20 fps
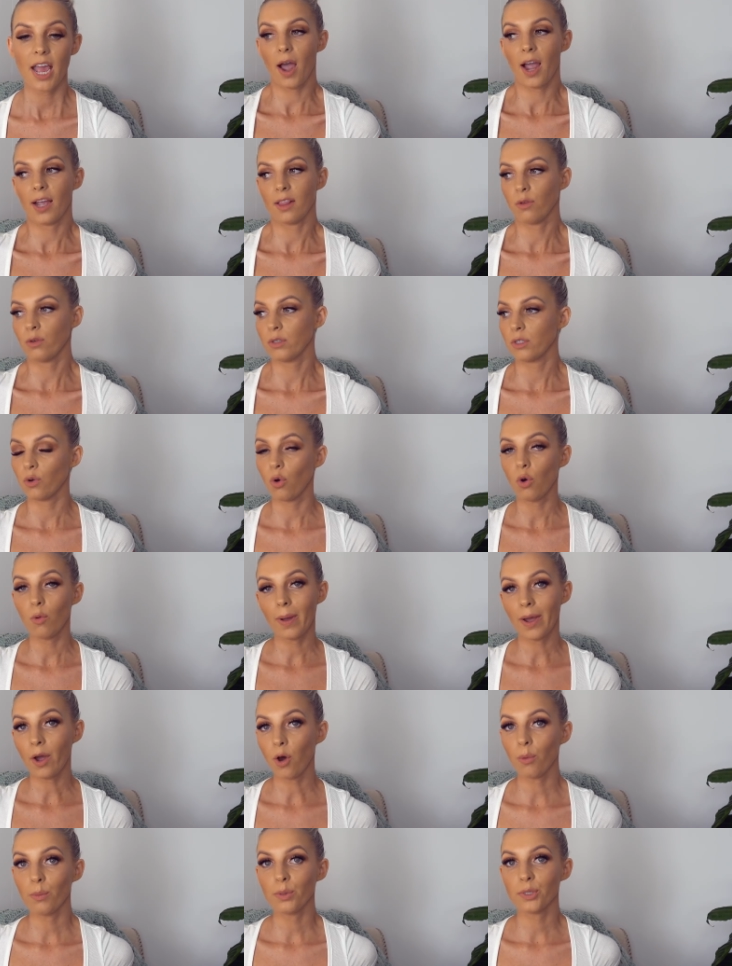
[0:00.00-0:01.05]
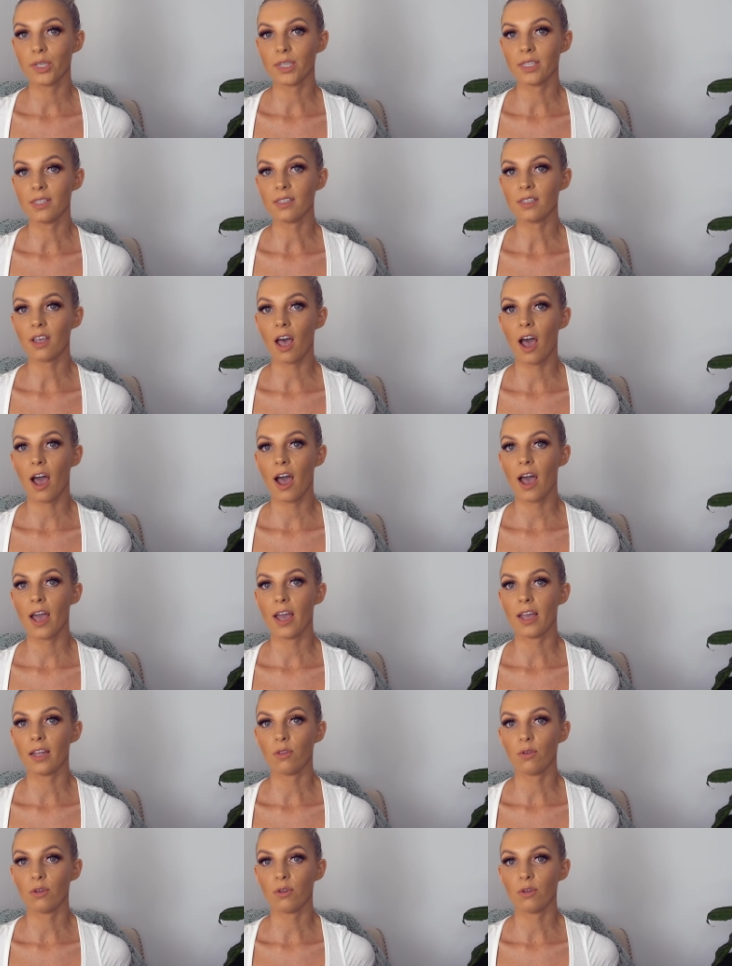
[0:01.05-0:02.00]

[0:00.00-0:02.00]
I looked at all my options, I